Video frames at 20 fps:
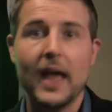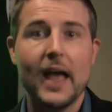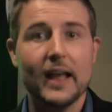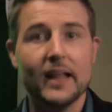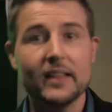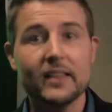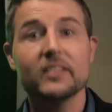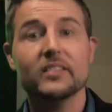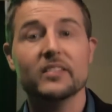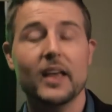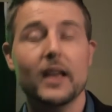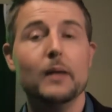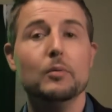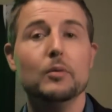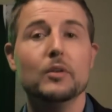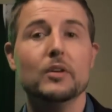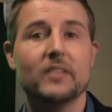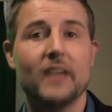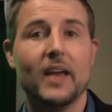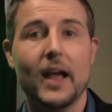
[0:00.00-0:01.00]
And this
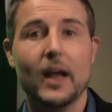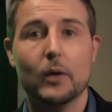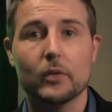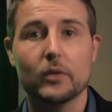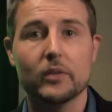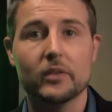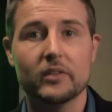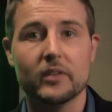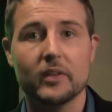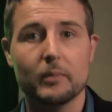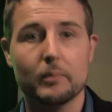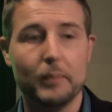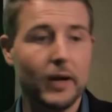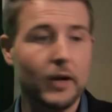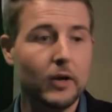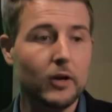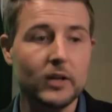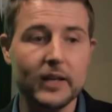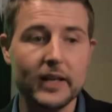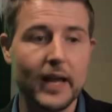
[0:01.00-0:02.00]
cyber attack was
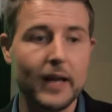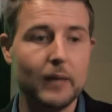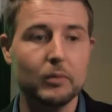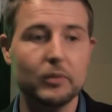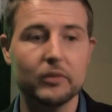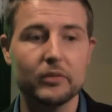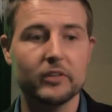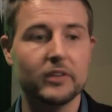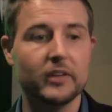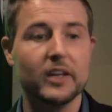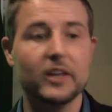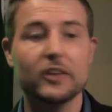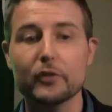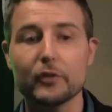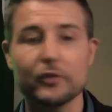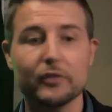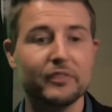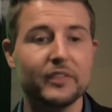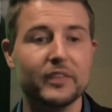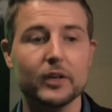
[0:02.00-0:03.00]
apparently able to
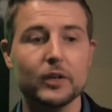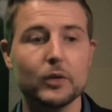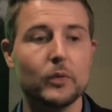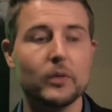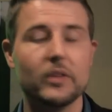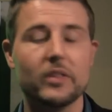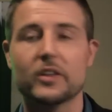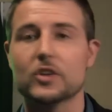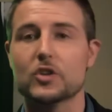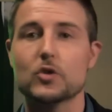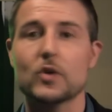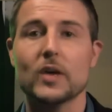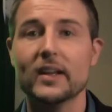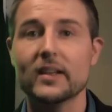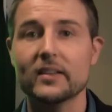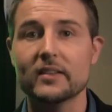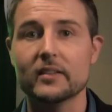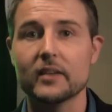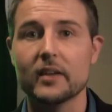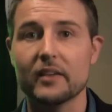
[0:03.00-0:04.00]
interfere with the
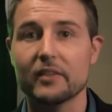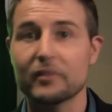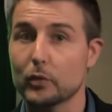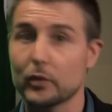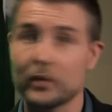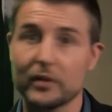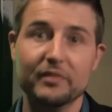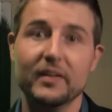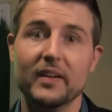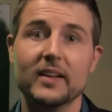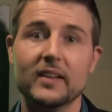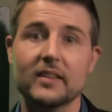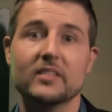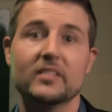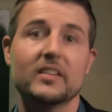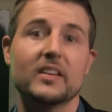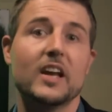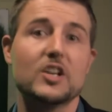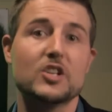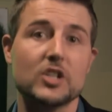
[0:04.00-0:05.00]
trains enough to affect the
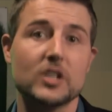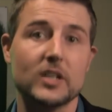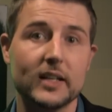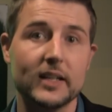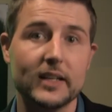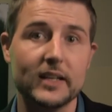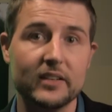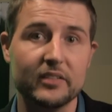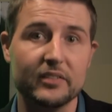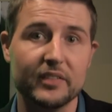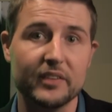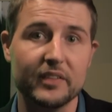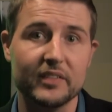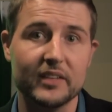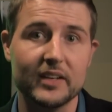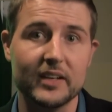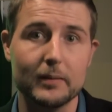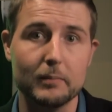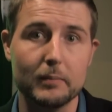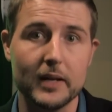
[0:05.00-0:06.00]
schedule at least
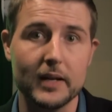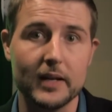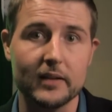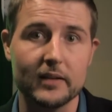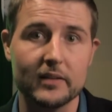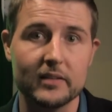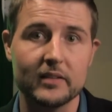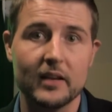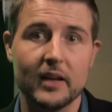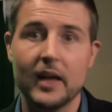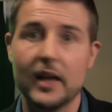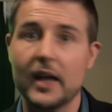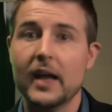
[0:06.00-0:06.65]
fifteen minutes.